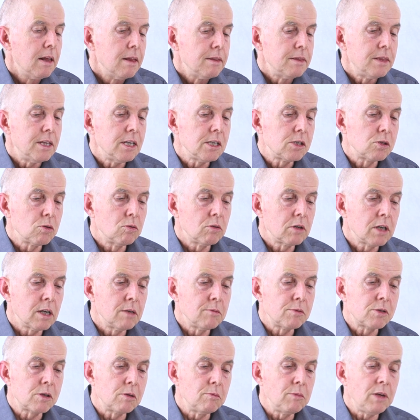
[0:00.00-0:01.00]
This all
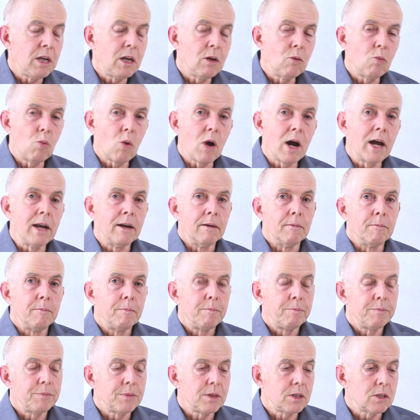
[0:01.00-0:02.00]
comes from year one.
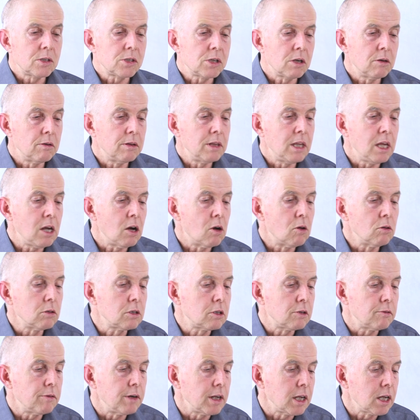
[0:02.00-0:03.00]
So in the old
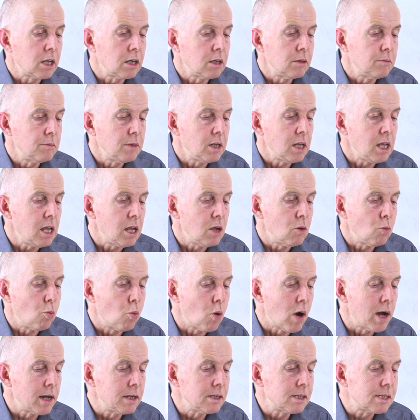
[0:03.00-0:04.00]
curriculum, the year
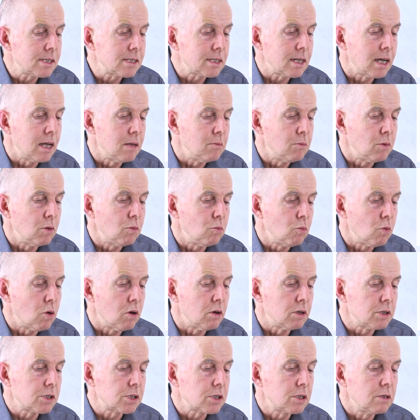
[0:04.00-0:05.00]
one statement
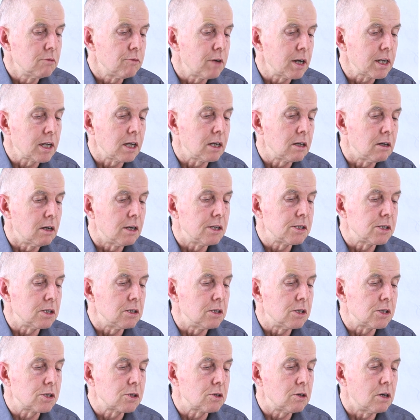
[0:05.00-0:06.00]
was recognize and
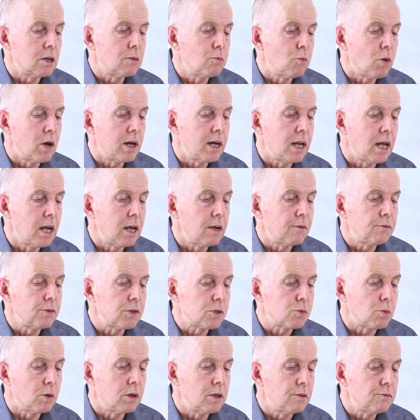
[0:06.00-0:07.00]
describe one half
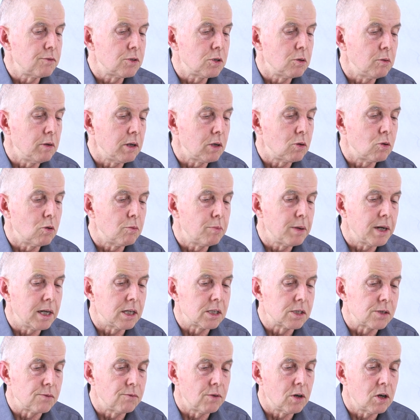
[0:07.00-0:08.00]
as one of two equal
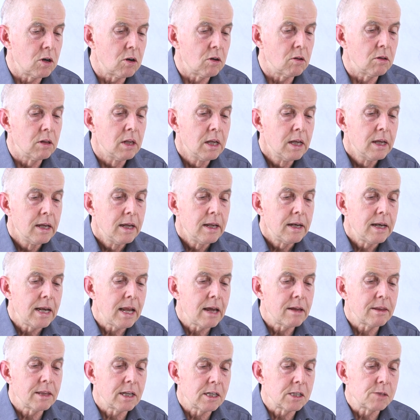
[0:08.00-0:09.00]
parts of a whole.
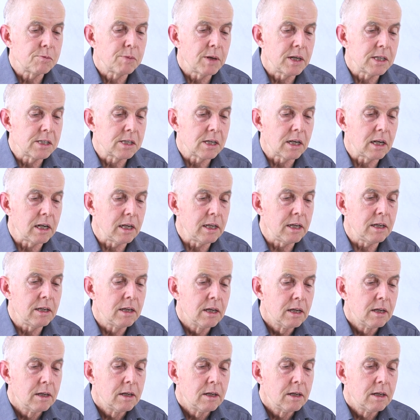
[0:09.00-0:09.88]
Now that's basically